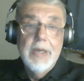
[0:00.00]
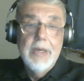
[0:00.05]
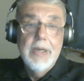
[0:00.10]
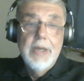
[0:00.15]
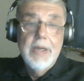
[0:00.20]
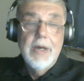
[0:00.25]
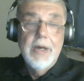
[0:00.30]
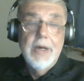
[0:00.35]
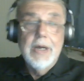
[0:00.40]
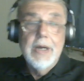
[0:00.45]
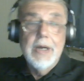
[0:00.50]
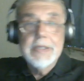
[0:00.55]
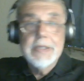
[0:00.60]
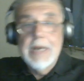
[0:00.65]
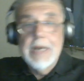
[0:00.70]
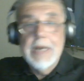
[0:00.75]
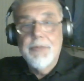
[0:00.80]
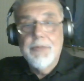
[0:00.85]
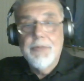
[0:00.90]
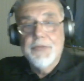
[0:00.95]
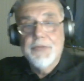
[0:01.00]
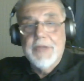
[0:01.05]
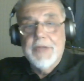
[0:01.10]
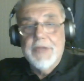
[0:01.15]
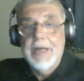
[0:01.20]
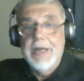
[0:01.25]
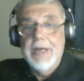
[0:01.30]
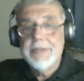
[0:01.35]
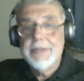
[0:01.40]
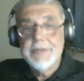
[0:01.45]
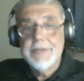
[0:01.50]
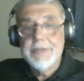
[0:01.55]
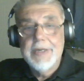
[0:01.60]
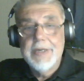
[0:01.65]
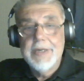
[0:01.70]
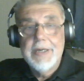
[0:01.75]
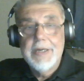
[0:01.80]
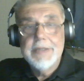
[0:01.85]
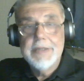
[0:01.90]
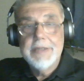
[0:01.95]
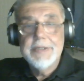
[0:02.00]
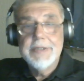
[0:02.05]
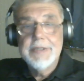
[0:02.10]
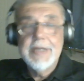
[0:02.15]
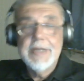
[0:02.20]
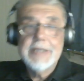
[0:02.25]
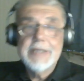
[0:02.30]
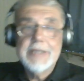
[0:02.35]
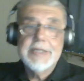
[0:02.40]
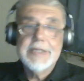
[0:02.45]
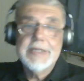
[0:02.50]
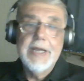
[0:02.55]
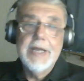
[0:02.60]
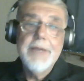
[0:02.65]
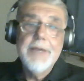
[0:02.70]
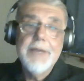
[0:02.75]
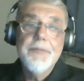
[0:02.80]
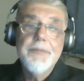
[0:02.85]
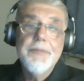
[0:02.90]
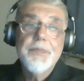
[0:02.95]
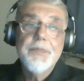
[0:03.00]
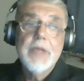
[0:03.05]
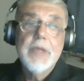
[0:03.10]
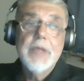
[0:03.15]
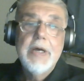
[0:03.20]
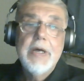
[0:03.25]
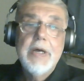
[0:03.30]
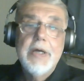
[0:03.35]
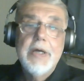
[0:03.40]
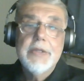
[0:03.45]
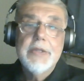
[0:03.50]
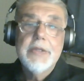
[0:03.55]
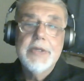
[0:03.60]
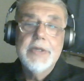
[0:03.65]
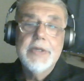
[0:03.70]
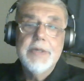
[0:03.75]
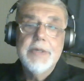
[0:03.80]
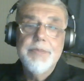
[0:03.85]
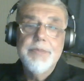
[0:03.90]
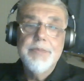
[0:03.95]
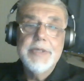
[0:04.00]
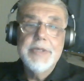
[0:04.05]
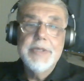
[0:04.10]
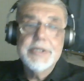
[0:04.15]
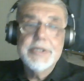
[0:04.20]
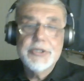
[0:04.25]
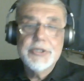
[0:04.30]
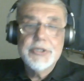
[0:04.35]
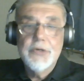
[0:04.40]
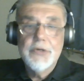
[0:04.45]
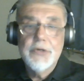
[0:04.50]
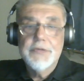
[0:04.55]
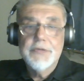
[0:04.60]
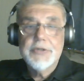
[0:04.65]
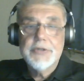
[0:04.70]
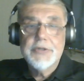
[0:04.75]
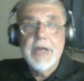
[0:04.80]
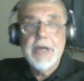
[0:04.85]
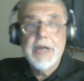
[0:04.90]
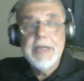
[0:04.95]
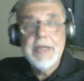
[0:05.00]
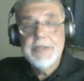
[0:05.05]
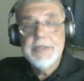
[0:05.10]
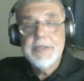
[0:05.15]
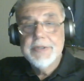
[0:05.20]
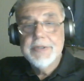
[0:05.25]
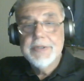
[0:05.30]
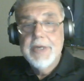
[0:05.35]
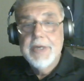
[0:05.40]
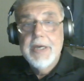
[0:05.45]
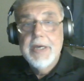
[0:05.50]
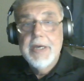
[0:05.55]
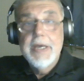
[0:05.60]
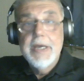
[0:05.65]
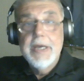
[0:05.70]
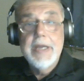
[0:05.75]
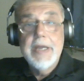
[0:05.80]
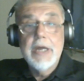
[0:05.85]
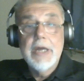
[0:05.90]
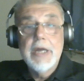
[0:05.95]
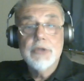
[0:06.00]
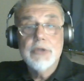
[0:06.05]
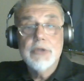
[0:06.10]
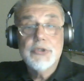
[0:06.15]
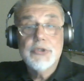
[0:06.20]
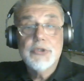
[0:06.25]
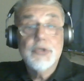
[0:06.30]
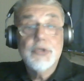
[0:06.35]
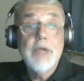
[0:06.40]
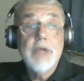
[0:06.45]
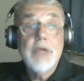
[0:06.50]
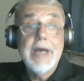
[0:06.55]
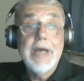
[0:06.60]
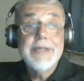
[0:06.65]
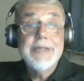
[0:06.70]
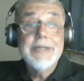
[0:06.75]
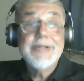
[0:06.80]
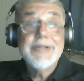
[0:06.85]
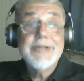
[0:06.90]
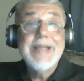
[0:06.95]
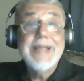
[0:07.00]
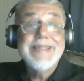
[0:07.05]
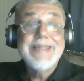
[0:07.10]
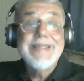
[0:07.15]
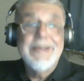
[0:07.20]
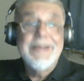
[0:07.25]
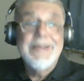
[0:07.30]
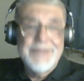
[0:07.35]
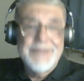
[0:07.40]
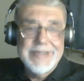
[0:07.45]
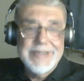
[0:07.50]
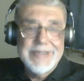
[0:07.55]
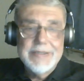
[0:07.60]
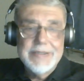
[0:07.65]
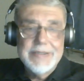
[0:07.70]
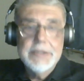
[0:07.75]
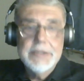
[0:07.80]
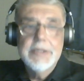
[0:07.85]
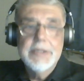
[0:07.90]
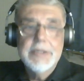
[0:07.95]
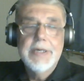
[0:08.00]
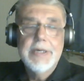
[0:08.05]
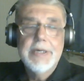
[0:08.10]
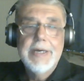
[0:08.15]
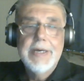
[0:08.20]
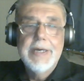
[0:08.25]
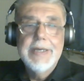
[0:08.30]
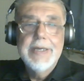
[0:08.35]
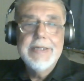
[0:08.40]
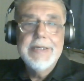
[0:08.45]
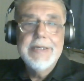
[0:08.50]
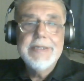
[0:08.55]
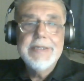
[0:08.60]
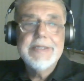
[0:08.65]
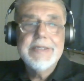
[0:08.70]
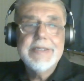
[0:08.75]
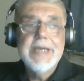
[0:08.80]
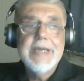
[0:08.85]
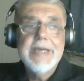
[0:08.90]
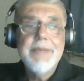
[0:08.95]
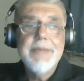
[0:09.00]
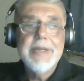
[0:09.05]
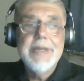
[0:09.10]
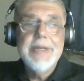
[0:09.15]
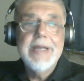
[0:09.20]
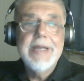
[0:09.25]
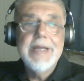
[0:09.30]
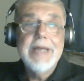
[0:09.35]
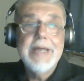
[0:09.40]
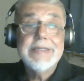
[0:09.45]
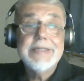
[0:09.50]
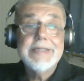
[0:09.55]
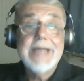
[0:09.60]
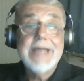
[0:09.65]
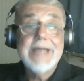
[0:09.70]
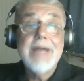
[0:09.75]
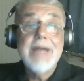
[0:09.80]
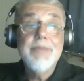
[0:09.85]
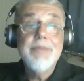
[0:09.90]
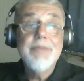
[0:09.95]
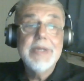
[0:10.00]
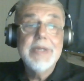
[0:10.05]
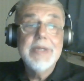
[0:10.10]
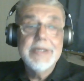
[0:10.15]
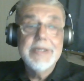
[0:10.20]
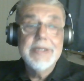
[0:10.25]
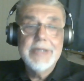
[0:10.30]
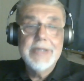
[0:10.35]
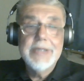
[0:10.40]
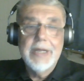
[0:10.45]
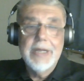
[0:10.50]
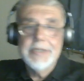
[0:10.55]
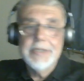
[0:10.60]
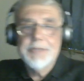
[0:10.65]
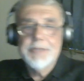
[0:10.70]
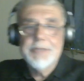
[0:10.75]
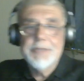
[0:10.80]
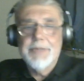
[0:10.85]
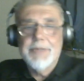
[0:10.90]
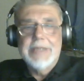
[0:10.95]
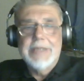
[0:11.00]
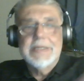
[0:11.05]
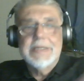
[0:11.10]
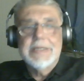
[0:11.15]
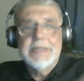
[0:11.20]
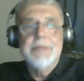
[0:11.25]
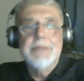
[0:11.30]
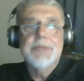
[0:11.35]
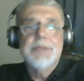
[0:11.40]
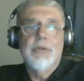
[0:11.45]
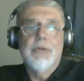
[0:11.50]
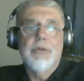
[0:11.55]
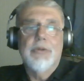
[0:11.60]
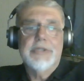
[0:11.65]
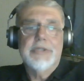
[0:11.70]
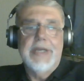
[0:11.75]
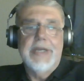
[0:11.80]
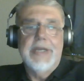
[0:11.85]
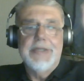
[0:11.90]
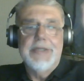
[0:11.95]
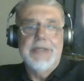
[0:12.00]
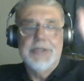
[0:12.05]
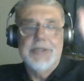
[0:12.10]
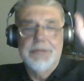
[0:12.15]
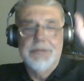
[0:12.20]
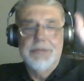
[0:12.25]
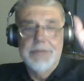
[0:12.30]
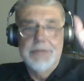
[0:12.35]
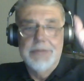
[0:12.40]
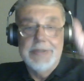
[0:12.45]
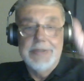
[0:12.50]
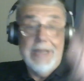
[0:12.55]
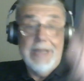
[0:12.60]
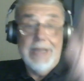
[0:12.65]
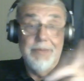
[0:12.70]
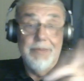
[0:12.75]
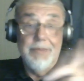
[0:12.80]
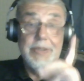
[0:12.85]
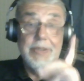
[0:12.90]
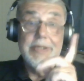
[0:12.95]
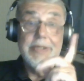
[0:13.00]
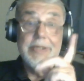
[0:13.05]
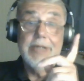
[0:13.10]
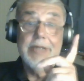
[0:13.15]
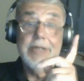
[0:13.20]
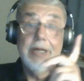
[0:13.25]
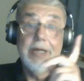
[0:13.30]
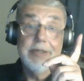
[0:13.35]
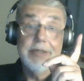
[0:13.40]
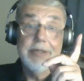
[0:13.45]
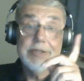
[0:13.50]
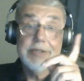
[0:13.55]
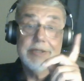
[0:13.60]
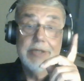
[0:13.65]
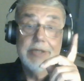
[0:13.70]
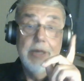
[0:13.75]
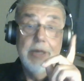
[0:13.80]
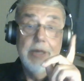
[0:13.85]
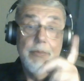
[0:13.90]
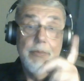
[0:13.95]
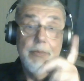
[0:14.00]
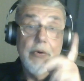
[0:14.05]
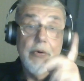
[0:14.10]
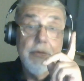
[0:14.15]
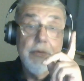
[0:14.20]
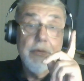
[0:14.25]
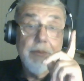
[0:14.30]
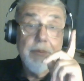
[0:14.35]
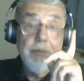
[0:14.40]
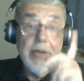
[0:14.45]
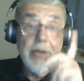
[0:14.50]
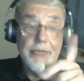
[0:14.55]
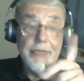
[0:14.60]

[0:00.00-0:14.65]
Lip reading: On top of that, the next day, the Ministry of Trade announced July trade deficit. It came in at $10 billion plus some small change, $10 billion per month.